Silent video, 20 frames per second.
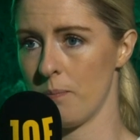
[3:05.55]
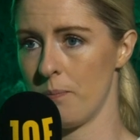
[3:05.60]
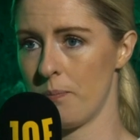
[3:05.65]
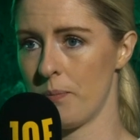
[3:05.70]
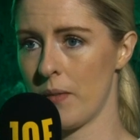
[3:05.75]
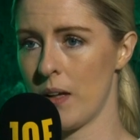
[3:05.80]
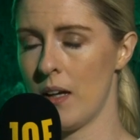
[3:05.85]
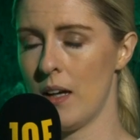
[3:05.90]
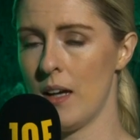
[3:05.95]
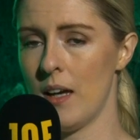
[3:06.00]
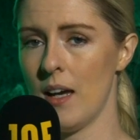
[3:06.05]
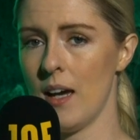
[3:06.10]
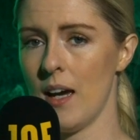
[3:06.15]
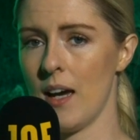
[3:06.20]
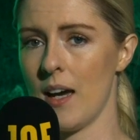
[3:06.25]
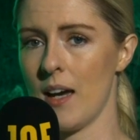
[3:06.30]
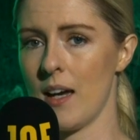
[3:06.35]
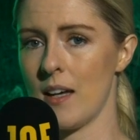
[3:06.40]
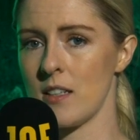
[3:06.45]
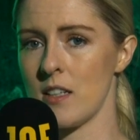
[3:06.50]
Mm.
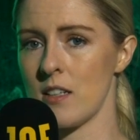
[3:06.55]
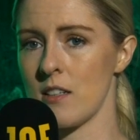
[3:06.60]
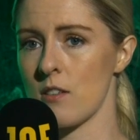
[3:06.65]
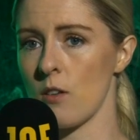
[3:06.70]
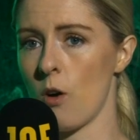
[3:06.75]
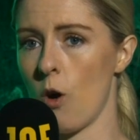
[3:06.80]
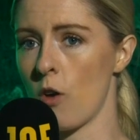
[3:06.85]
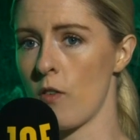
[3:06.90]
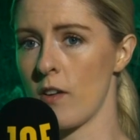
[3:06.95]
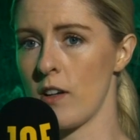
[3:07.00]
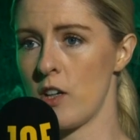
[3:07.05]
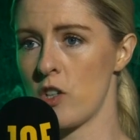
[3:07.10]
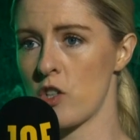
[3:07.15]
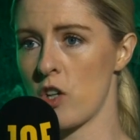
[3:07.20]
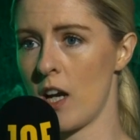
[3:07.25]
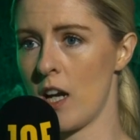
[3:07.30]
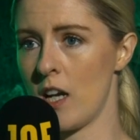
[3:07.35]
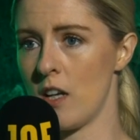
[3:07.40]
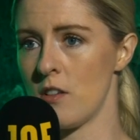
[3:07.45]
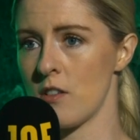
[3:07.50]
And it has already
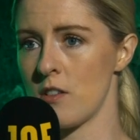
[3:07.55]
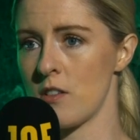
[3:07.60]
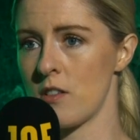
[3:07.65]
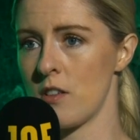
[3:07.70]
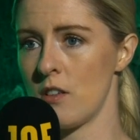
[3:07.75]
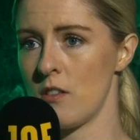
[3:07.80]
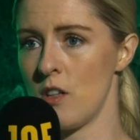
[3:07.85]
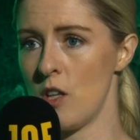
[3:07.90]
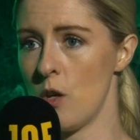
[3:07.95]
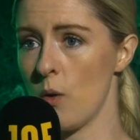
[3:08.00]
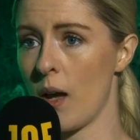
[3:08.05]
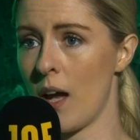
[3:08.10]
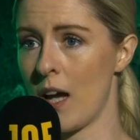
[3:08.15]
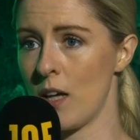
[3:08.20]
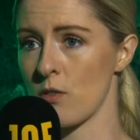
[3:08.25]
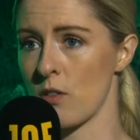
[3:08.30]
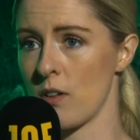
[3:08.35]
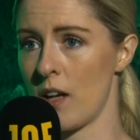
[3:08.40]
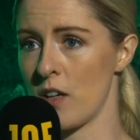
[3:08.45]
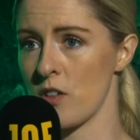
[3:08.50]
changed the
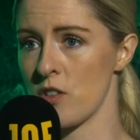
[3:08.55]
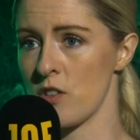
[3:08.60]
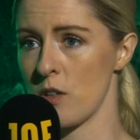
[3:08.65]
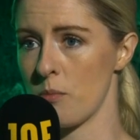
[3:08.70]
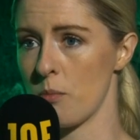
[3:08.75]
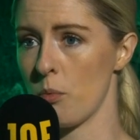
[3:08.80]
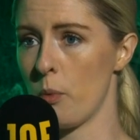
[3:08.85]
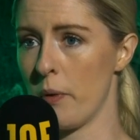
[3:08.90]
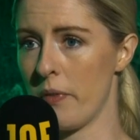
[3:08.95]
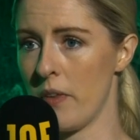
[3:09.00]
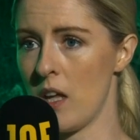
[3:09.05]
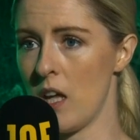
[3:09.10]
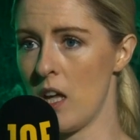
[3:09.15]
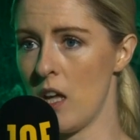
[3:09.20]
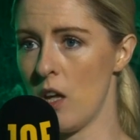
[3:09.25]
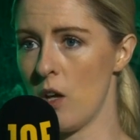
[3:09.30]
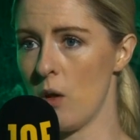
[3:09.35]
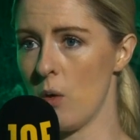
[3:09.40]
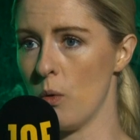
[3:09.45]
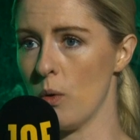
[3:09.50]
UK's relationship with the
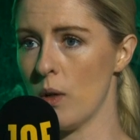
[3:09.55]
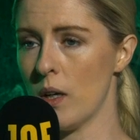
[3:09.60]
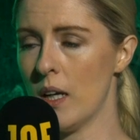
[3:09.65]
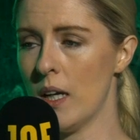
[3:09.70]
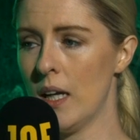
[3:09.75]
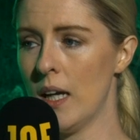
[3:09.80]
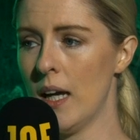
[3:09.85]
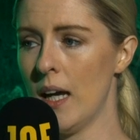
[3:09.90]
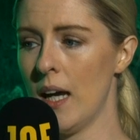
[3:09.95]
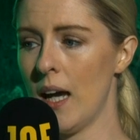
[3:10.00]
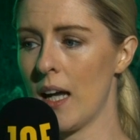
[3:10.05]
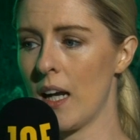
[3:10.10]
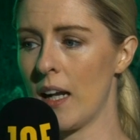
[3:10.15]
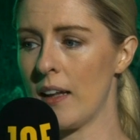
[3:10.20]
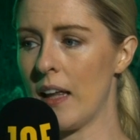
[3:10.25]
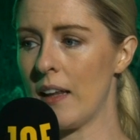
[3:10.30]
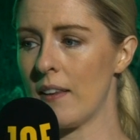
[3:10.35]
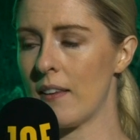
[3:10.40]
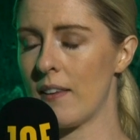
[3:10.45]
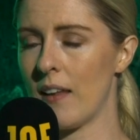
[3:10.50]
EU. And I
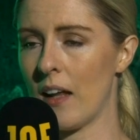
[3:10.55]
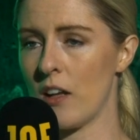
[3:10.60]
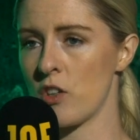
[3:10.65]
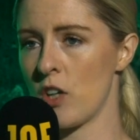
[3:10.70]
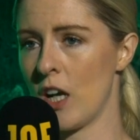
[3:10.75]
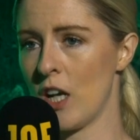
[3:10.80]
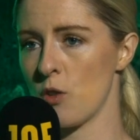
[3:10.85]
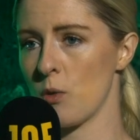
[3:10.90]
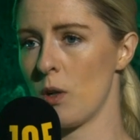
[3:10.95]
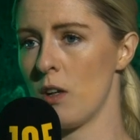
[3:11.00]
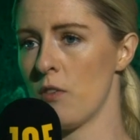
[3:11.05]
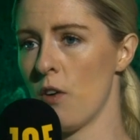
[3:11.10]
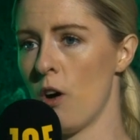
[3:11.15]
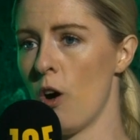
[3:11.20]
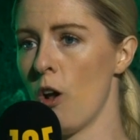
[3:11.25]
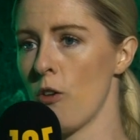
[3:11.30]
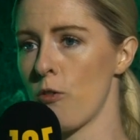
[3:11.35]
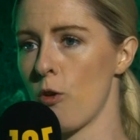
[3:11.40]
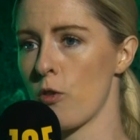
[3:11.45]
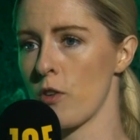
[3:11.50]
think that that change will
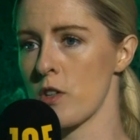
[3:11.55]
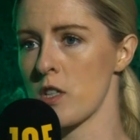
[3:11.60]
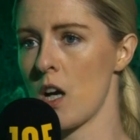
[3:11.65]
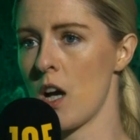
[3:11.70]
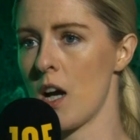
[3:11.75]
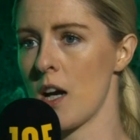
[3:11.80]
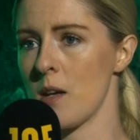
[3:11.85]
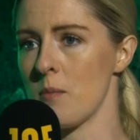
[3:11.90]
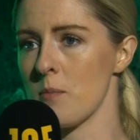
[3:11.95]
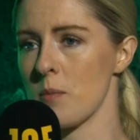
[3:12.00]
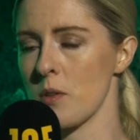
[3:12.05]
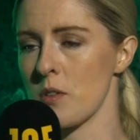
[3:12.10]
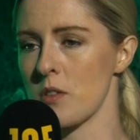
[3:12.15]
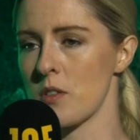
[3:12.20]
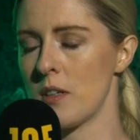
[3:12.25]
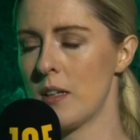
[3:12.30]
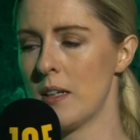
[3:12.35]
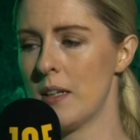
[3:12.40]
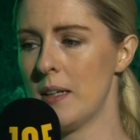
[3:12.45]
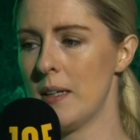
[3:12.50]
evolve over time.
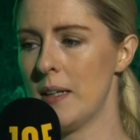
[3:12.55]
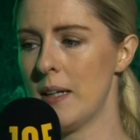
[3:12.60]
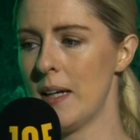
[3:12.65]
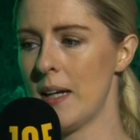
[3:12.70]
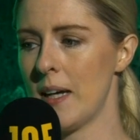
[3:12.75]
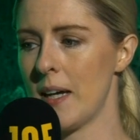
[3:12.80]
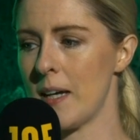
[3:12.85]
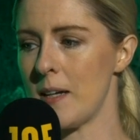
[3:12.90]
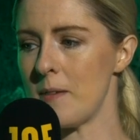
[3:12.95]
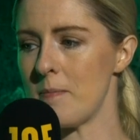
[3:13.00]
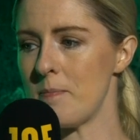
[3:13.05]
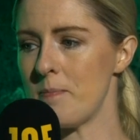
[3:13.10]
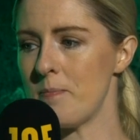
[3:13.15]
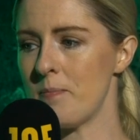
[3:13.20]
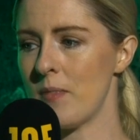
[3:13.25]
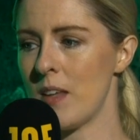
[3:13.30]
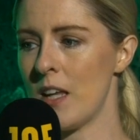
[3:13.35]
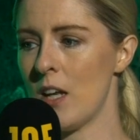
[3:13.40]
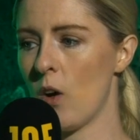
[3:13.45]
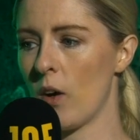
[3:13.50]
But,
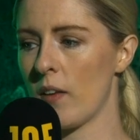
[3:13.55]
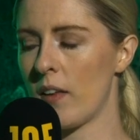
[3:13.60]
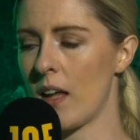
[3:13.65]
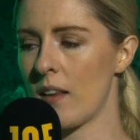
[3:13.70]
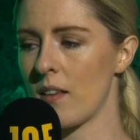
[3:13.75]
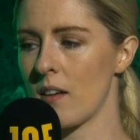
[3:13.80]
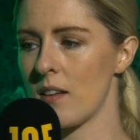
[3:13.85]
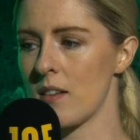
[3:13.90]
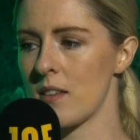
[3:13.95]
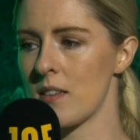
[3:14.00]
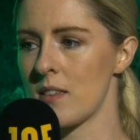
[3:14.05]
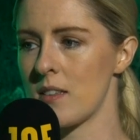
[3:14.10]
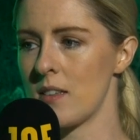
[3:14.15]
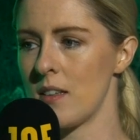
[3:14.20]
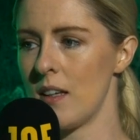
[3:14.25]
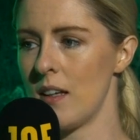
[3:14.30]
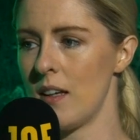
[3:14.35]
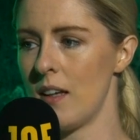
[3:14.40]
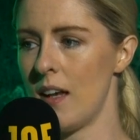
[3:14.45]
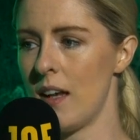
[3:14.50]
um, you know, I think that it's,
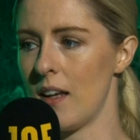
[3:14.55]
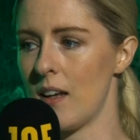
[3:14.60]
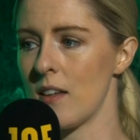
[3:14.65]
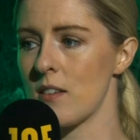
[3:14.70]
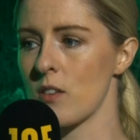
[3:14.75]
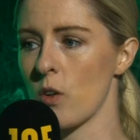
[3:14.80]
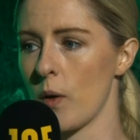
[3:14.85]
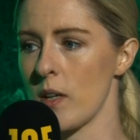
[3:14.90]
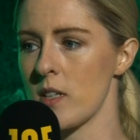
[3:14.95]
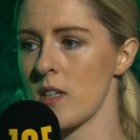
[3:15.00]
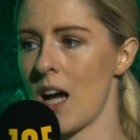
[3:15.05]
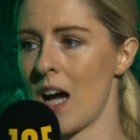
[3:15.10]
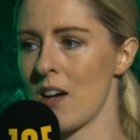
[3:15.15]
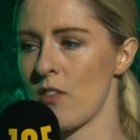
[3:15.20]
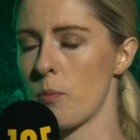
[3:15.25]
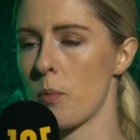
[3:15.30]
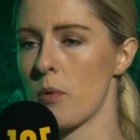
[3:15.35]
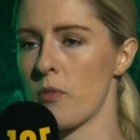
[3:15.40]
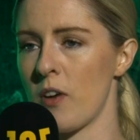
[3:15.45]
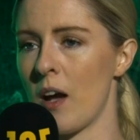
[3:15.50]
it is going to
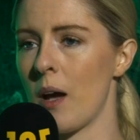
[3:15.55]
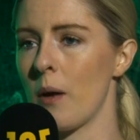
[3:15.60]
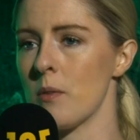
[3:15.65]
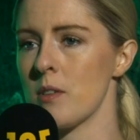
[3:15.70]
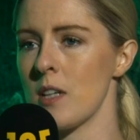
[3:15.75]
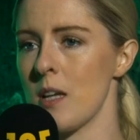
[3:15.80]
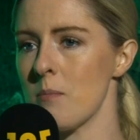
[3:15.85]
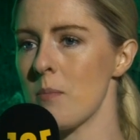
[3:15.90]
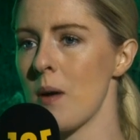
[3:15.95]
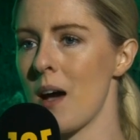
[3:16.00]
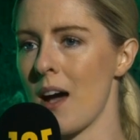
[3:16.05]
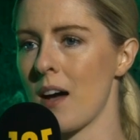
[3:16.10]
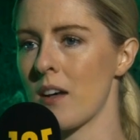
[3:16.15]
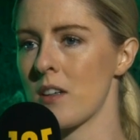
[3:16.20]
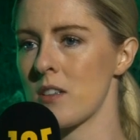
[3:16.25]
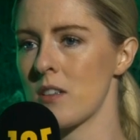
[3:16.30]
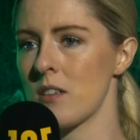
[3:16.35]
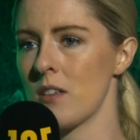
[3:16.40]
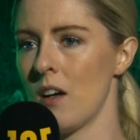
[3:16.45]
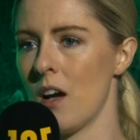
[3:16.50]
have a profound
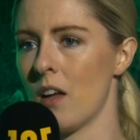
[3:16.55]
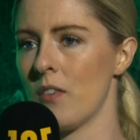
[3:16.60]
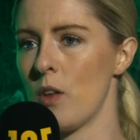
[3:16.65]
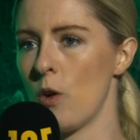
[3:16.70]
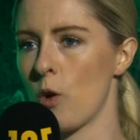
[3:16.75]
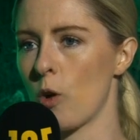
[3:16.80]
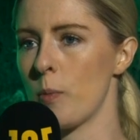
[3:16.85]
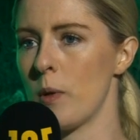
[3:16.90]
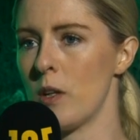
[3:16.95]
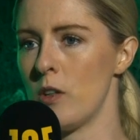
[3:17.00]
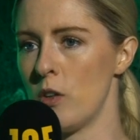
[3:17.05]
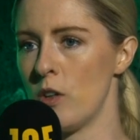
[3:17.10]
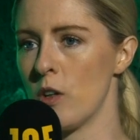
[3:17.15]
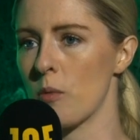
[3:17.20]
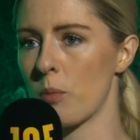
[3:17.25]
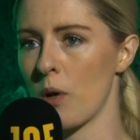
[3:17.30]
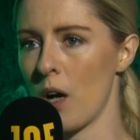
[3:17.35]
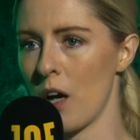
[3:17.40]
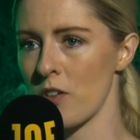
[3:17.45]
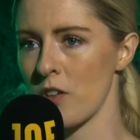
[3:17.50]
impact on the European
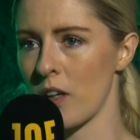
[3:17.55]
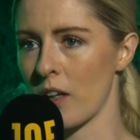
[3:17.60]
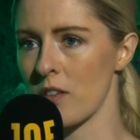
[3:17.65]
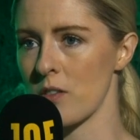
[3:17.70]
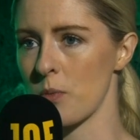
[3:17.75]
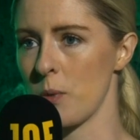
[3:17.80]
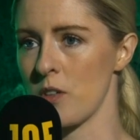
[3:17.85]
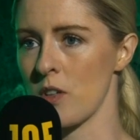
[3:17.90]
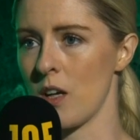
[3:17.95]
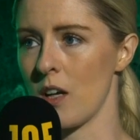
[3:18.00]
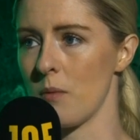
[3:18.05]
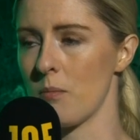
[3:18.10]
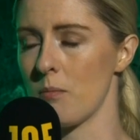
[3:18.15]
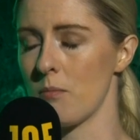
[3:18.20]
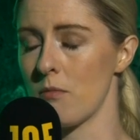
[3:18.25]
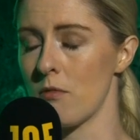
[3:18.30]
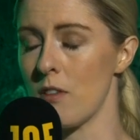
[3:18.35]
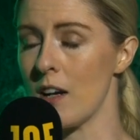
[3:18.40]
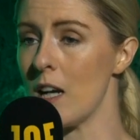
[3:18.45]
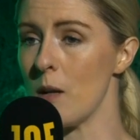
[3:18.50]
Union project, which I
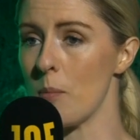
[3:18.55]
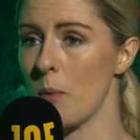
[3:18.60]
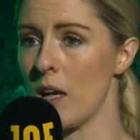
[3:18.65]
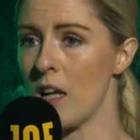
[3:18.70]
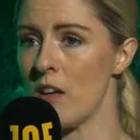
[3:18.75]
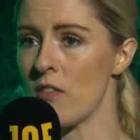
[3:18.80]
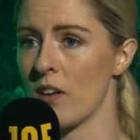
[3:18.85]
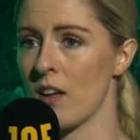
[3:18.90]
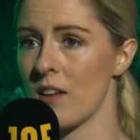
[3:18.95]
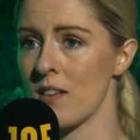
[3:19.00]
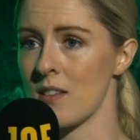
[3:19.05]
really believe in.